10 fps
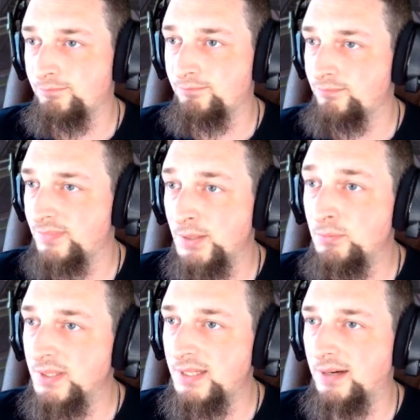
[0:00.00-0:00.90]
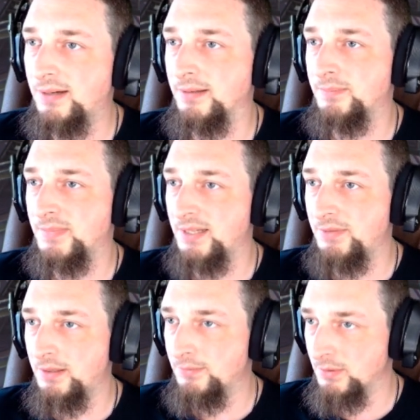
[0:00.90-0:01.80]
They really are. Like if you
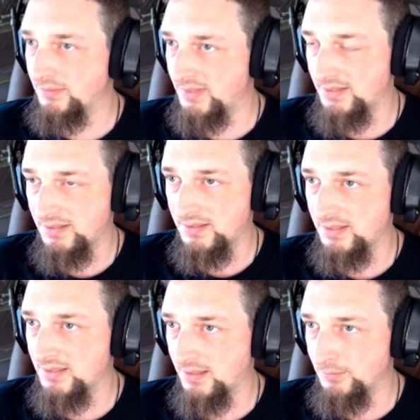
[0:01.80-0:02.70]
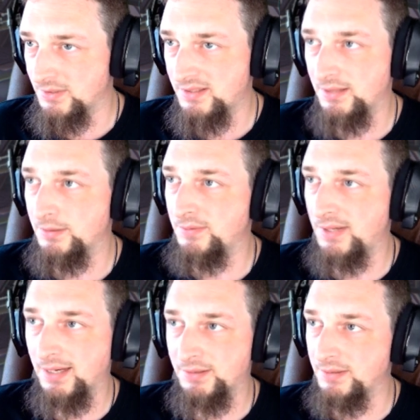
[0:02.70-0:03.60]
hover over this, it says R1 standard
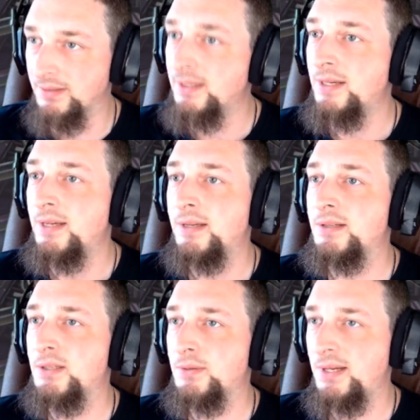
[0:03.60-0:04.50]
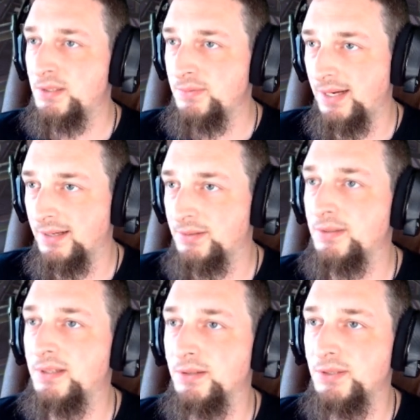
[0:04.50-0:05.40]
reactor. So it has a reactor. It
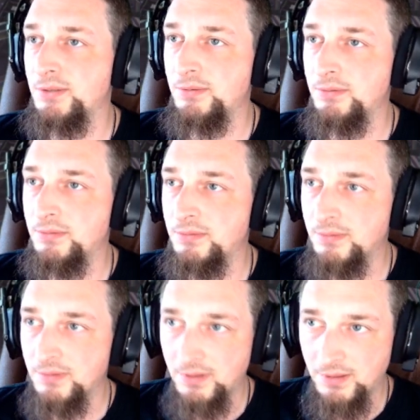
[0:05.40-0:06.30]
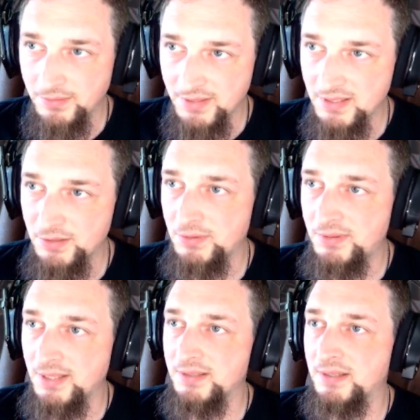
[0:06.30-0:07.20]
tells you all these extra
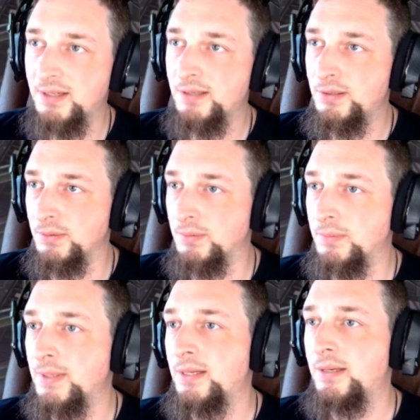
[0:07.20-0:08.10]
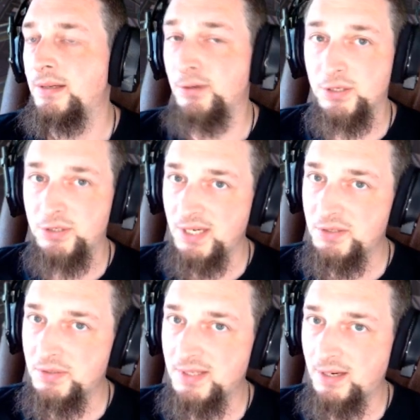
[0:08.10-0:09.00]
things that it can do. You can change
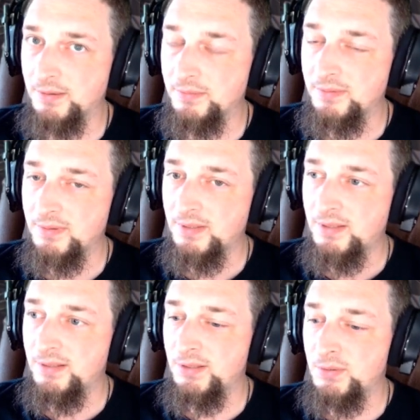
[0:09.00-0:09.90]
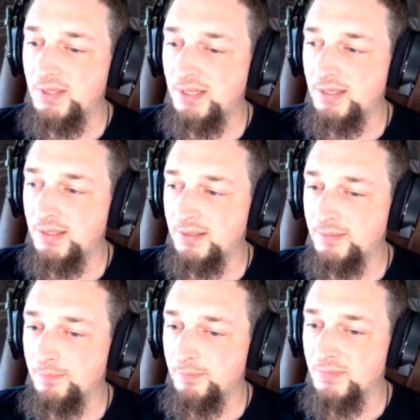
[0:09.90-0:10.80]
those out. You can
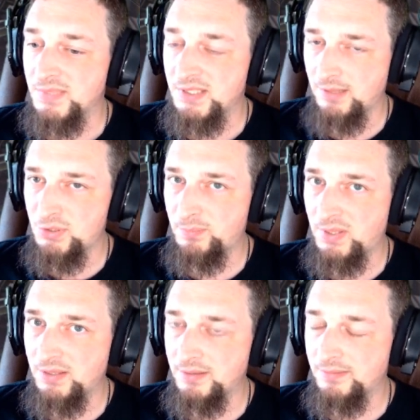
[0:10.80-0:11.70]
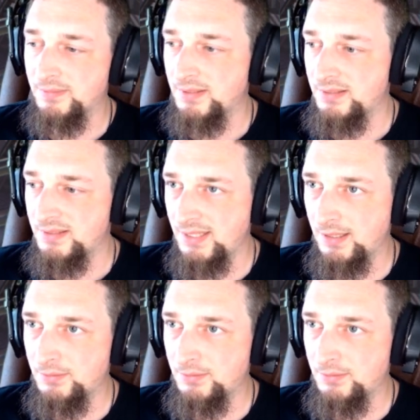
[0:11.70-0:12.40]
salvage a part, take out